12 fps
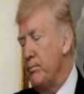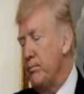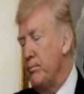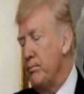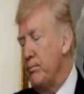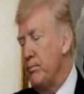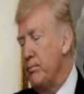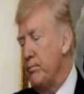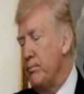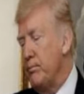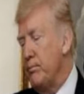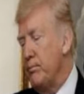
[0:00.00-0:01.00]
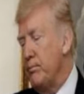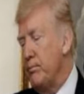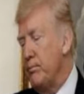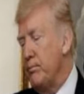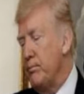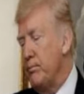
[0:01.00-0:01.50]

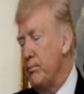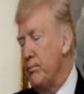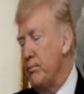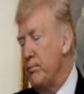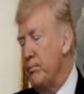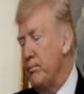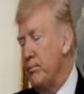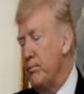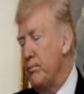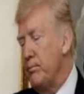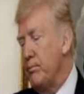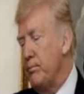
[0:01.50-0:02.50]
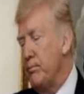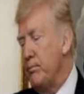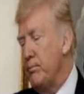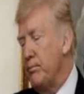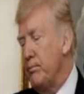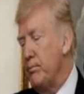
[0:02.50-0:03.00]

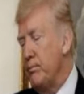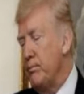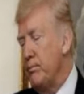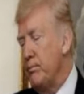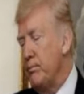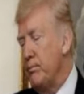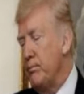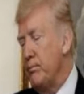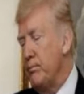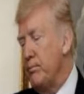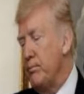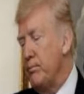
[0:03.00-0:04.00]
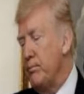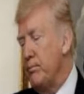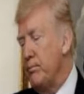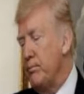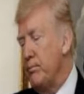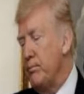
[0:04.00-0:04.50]

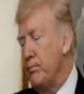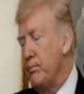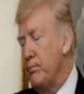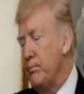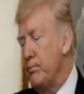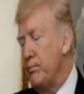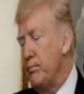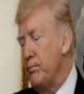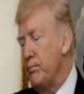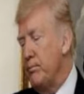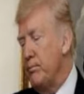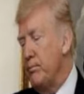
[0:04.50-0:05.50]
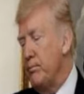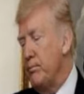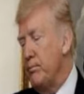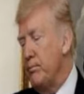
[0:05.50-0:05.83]
[no speech]